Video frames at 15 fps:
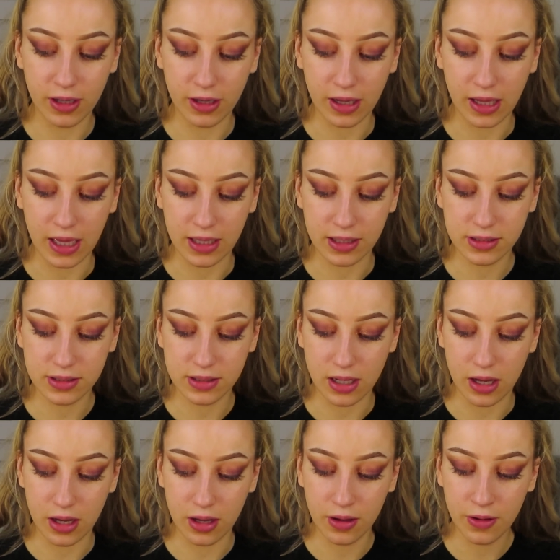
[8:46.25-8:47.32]
Okay,
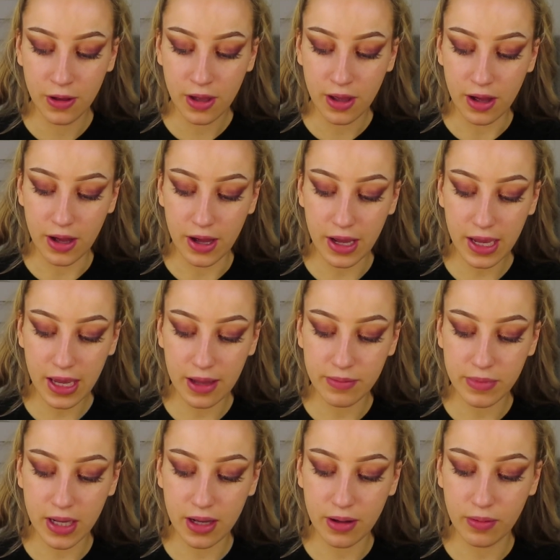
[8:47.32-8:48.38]
so I am
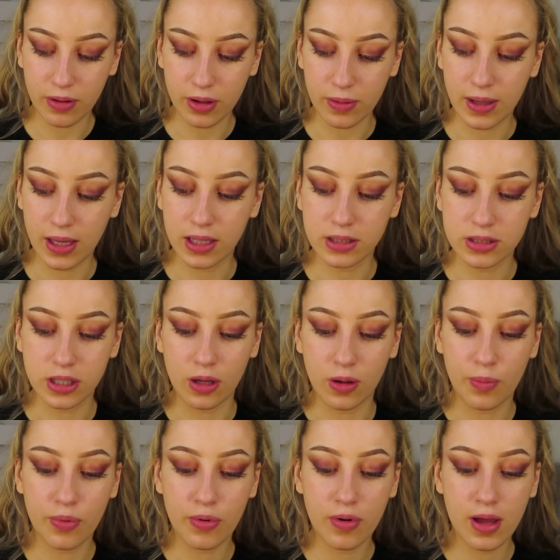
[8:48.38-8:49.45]
now going to
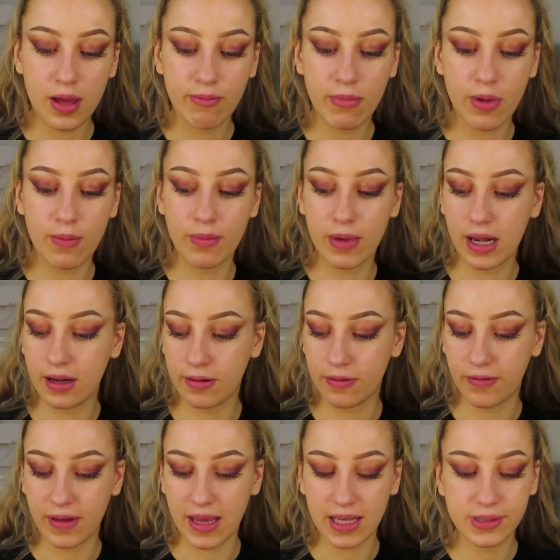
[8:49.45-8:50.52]
prime my little
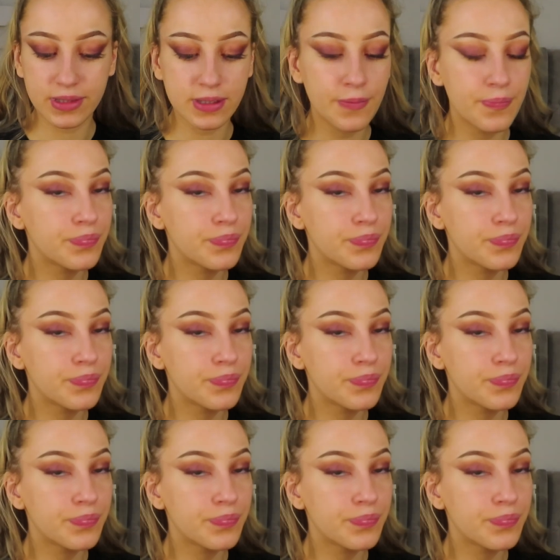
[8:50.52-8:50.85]
face